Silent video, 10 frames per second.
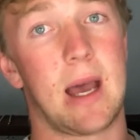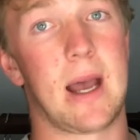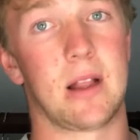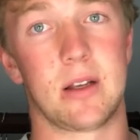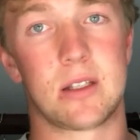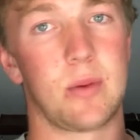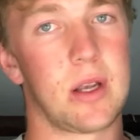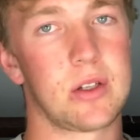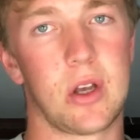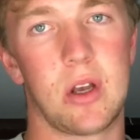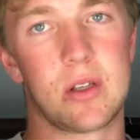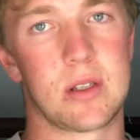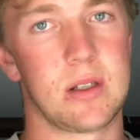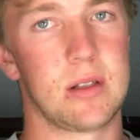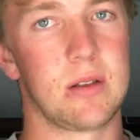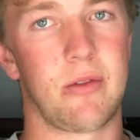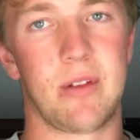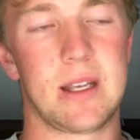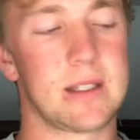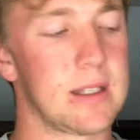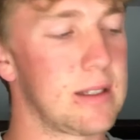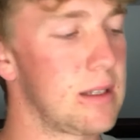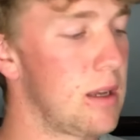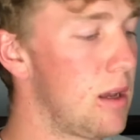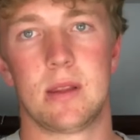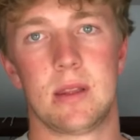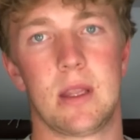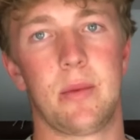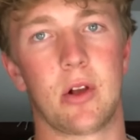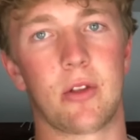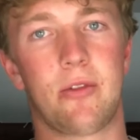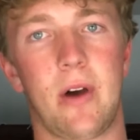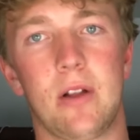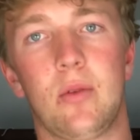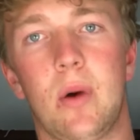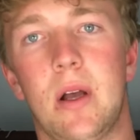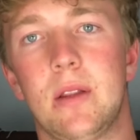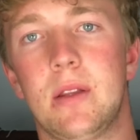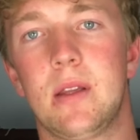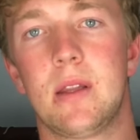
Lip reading: and like sweatshirts and fleeces. Then we got the final one.